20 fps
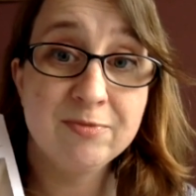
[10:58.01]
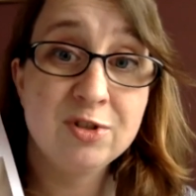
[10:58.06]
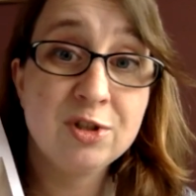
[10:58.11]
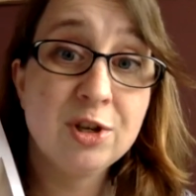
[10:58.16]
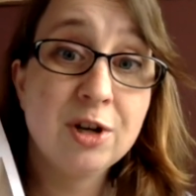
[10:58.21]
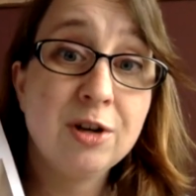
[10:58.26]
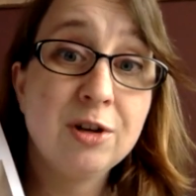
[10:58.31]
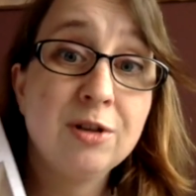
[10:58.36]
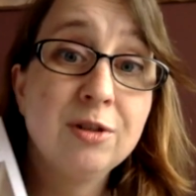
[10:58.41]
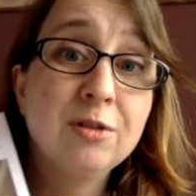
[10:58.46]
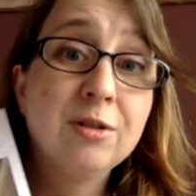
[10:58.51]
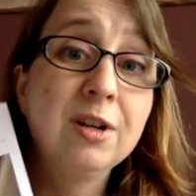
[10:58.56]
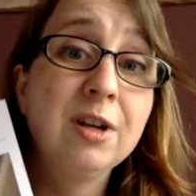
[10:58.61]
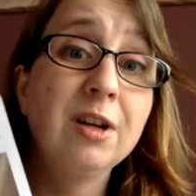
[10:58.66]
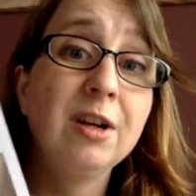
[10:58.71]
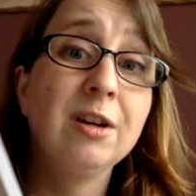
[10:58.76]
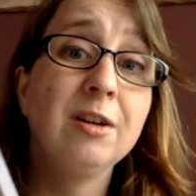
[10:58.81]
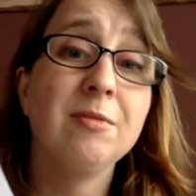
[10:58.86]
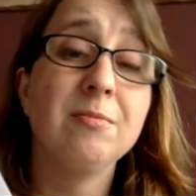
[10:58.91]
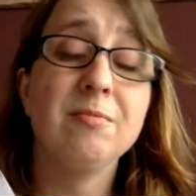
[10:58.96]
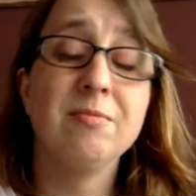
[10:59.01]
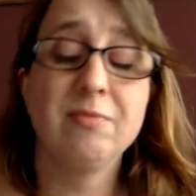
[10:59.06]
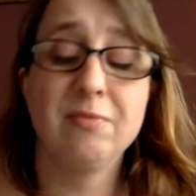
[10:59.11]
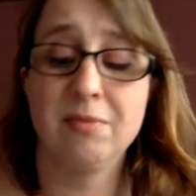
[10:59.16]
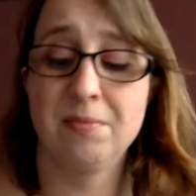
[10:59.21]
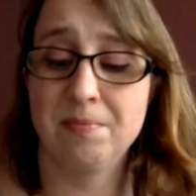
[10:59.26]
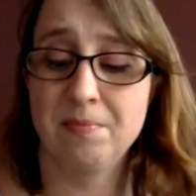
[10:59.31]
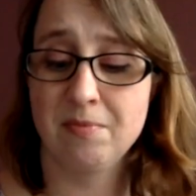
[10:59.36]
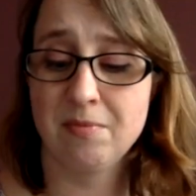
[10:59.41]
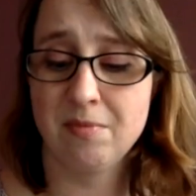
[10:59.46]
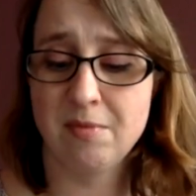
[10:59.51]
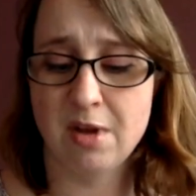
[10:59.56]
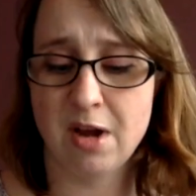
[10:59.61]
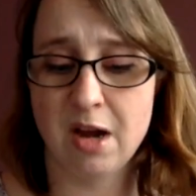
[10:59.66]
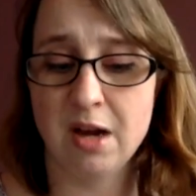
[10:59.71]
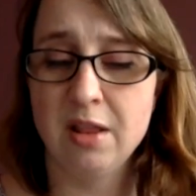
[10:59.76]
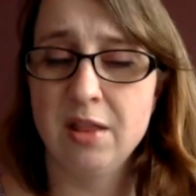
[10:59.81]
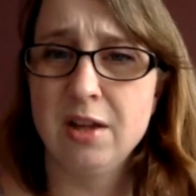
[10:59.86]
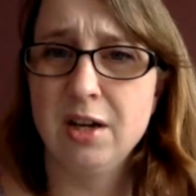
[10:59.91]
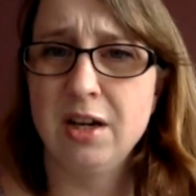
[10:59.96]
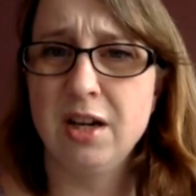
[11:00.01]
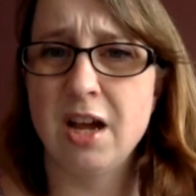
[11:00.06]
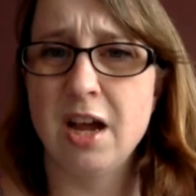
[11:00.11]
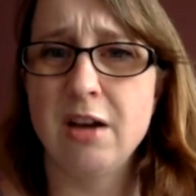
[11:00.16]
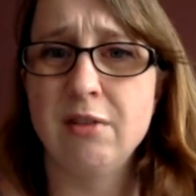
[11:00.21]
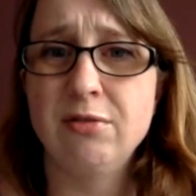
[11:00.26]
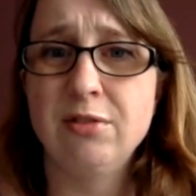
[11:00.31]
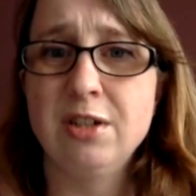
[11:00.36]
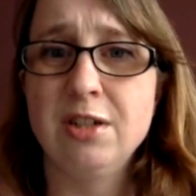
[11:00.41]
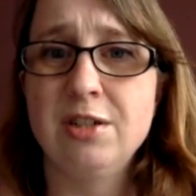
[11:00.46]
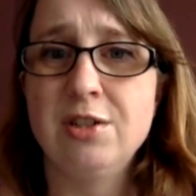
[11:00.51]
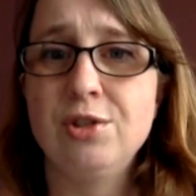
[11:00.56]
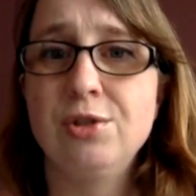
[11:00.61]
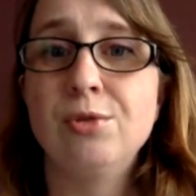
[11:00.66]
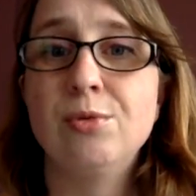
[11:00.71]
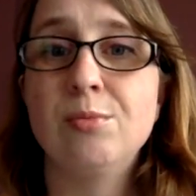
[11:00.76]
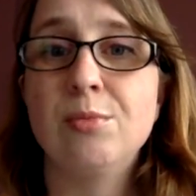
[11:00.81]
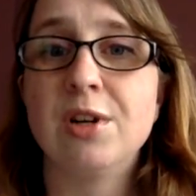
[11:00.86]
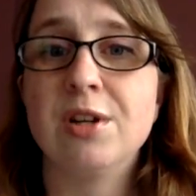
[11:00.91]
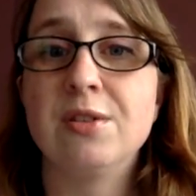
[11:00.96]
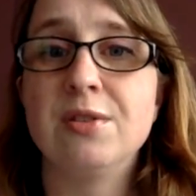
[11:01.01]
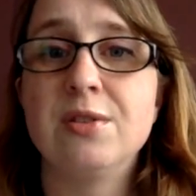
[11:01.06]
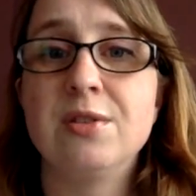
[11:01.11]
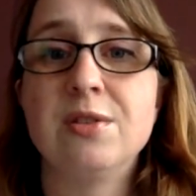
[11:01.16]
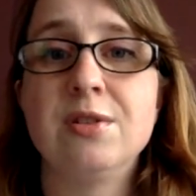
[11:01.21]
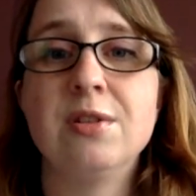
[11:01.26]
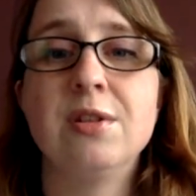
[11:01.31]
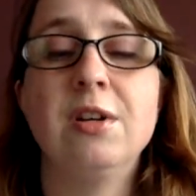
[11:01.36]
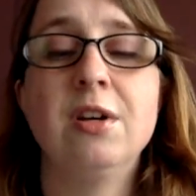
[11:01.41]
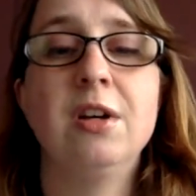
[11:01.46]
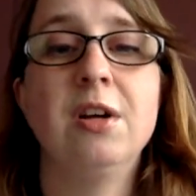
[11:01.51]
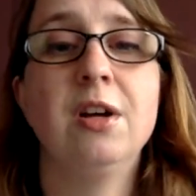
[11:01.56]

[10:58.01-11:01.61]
So I think every 2 months